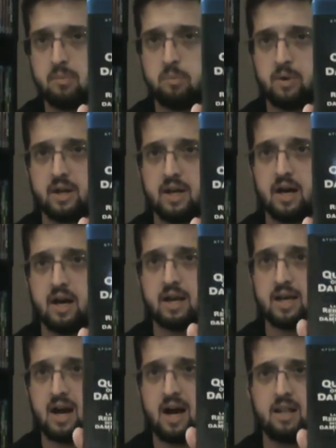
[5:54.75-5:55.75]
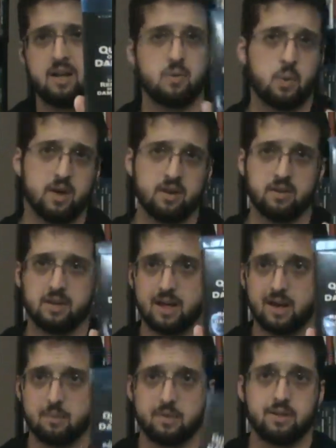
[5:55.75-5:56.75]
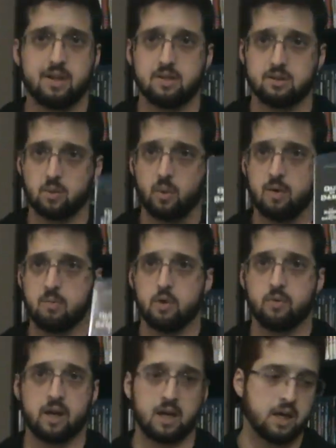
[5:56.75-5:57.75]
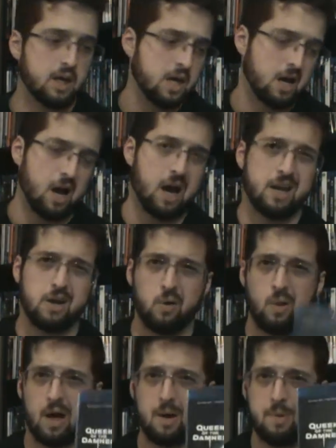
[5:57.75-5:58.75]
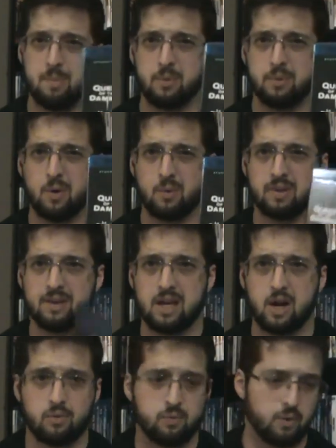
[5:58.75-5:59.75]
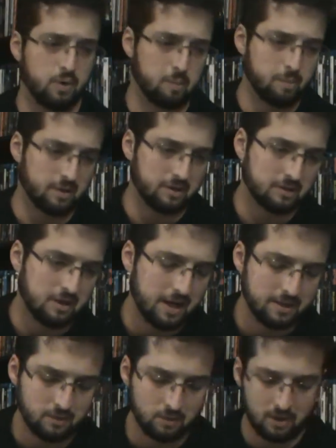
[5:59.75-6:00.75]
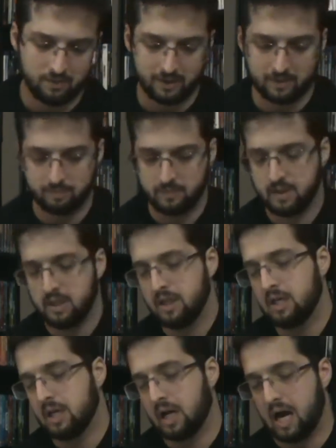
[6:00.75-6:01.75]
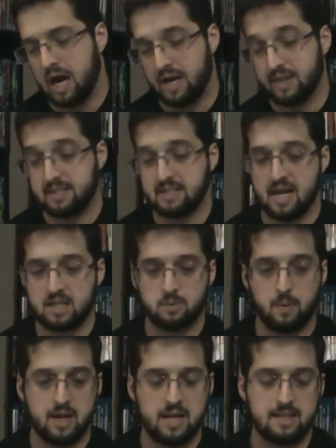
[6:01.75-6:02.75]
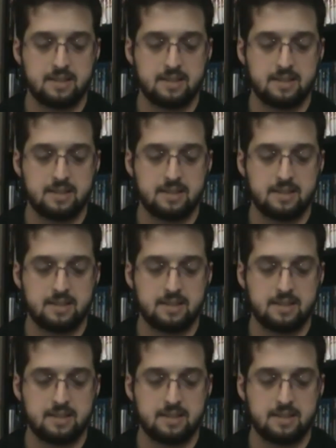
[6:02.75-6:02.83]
But, yeah, I love Queen of the Damned. I think it's a great movie. I know a lot of people don't really care for it, but I do love it. This next one he